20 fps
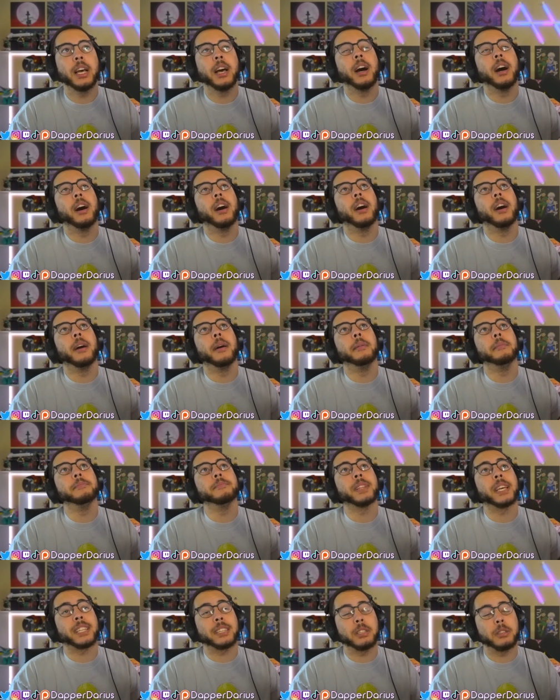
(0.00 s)
um
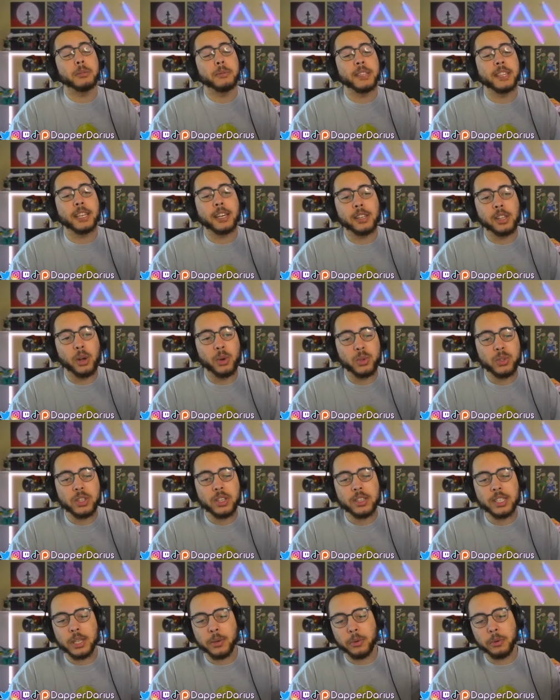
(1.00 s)
like to be the
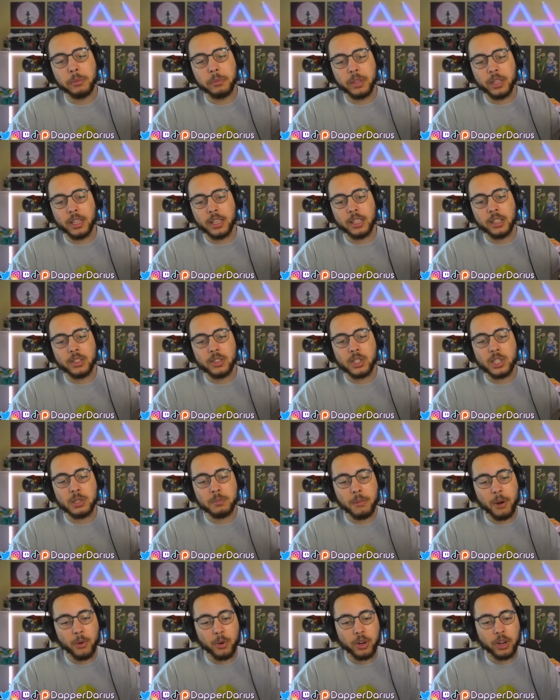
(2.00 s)
closest. It would be
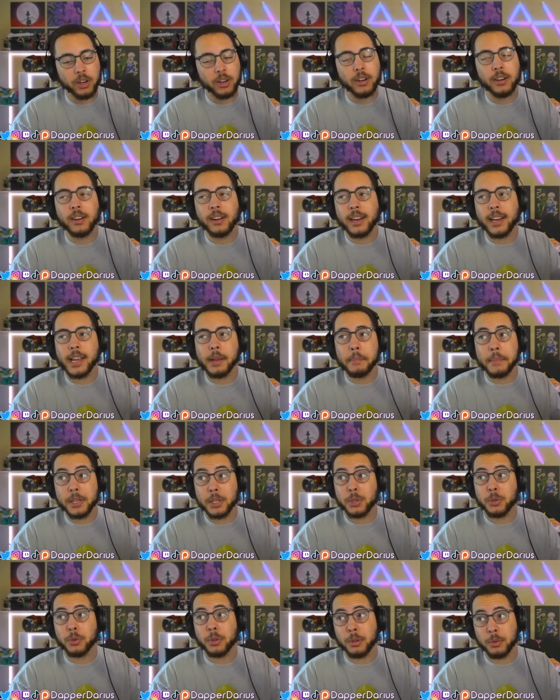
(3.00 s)
Smoker and
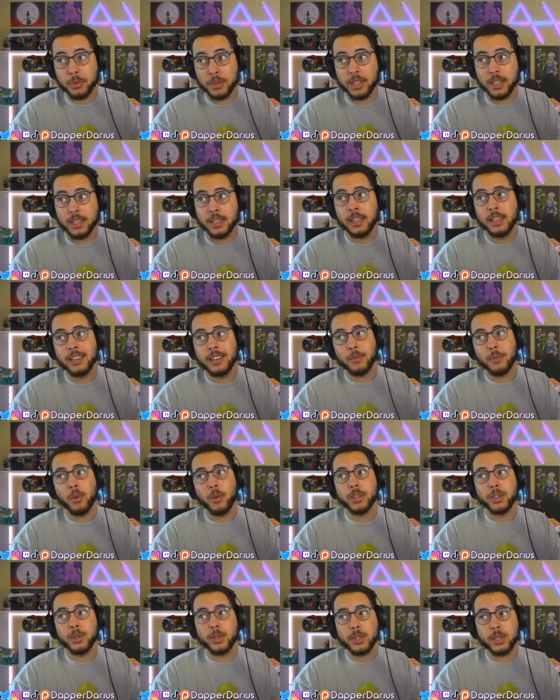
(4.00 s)
Mister Three. One
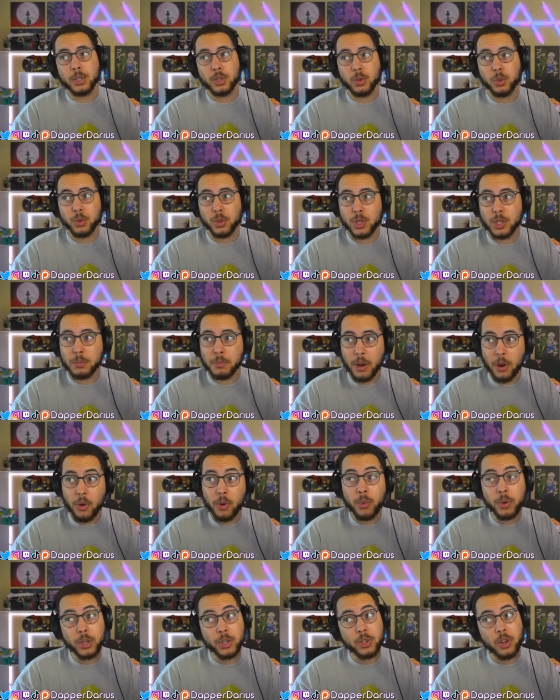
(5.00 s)
just controls smoke,
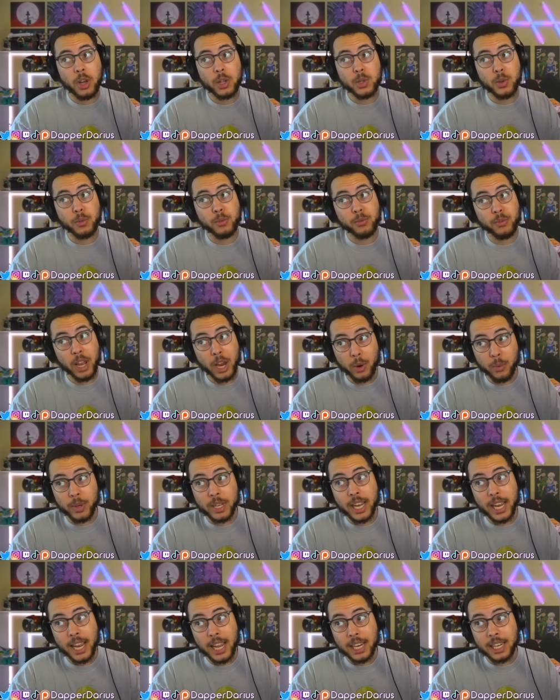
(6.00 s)
which is also very
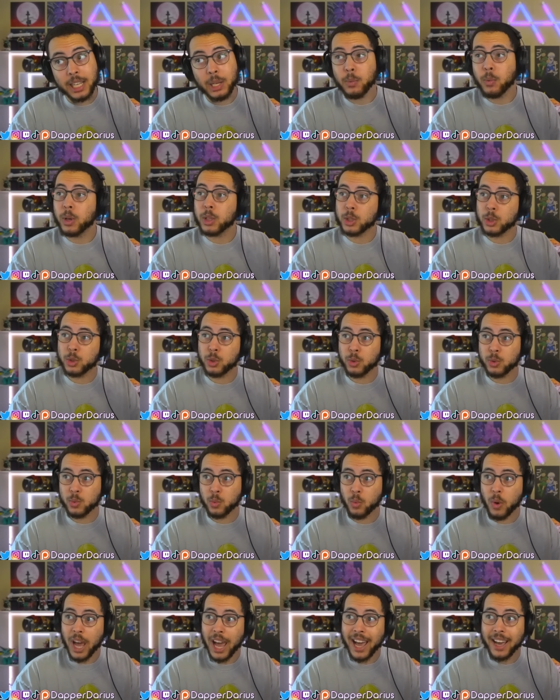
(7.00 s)
handy, and one controls
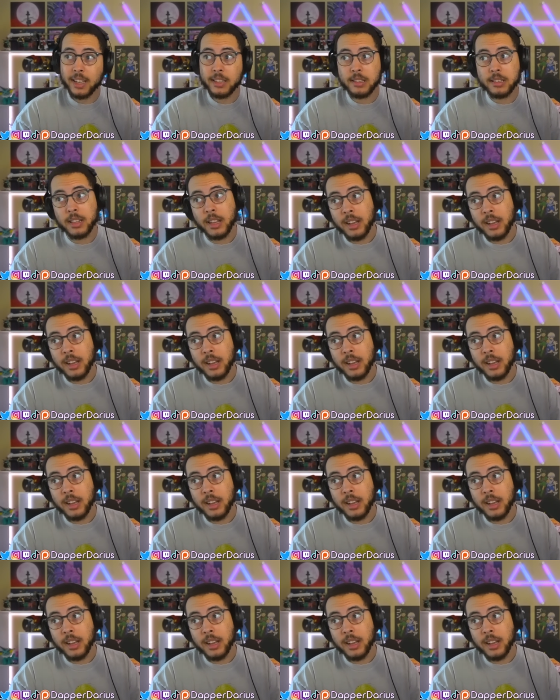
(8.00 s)
wax,